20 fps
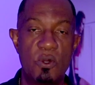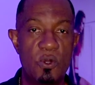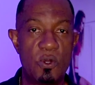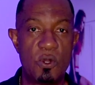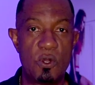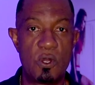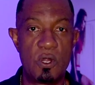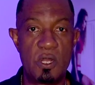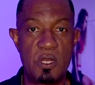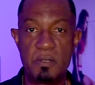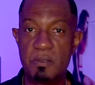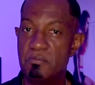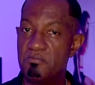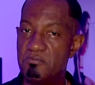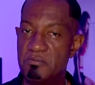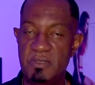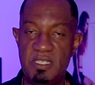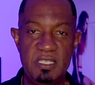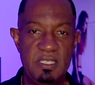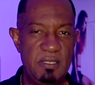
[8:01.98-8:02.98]
or
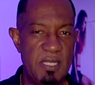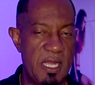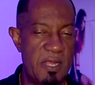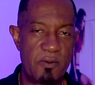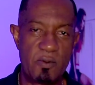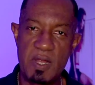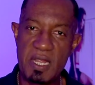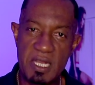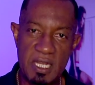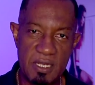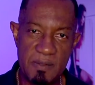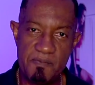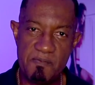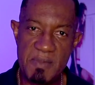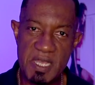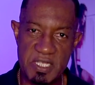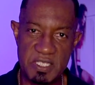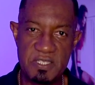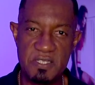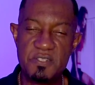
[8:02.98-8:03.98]
directly
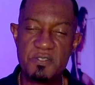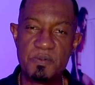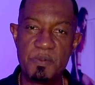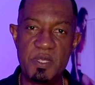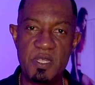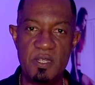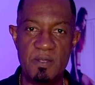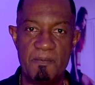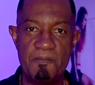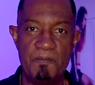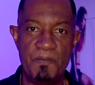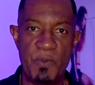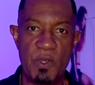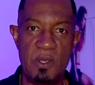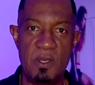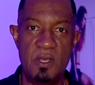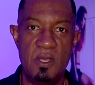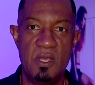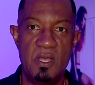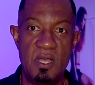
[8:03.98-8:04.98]
message me.
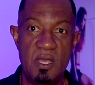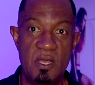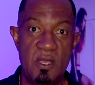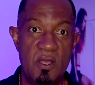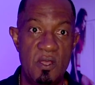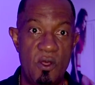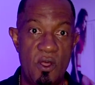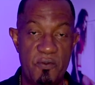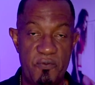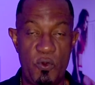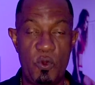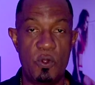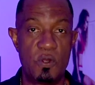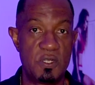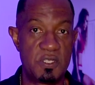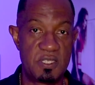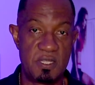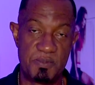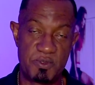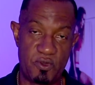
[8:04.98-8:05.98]
Of
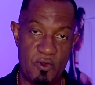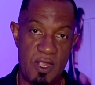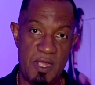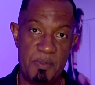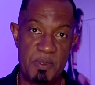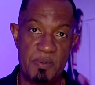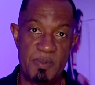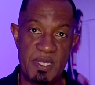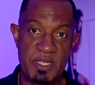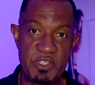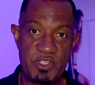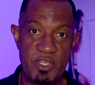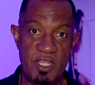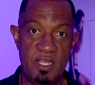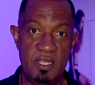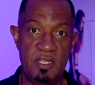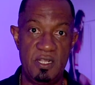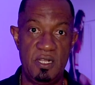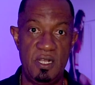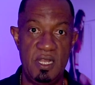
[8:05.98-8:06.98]
course, subscribe to my
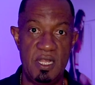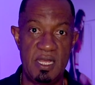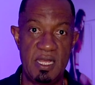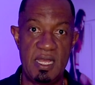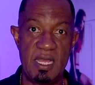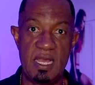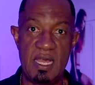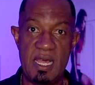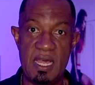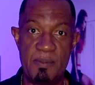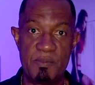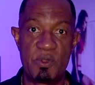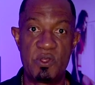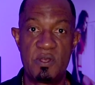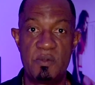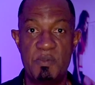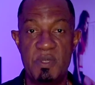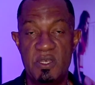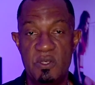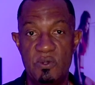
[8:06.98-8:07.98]
channel. I'm
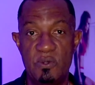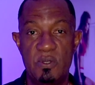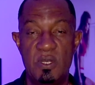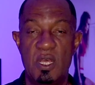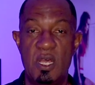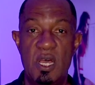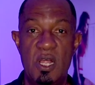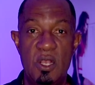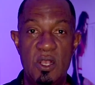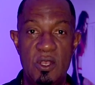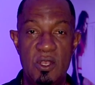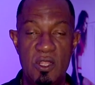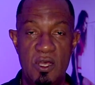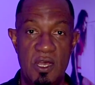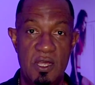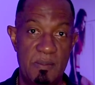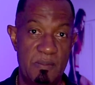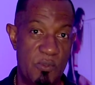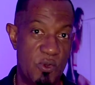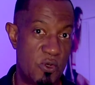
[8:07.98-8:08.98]
going to be doing a
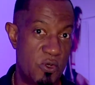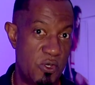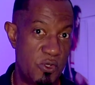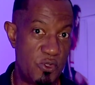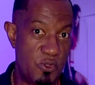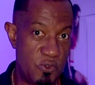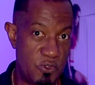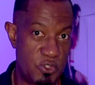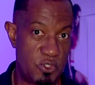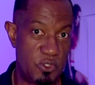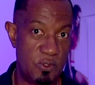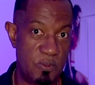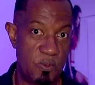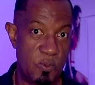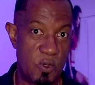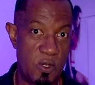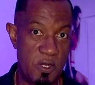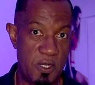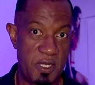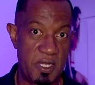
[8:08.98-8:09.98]
lot more YouTube
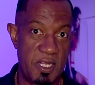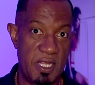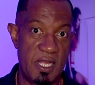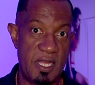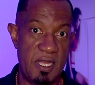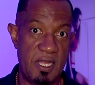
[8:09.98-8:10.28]
work.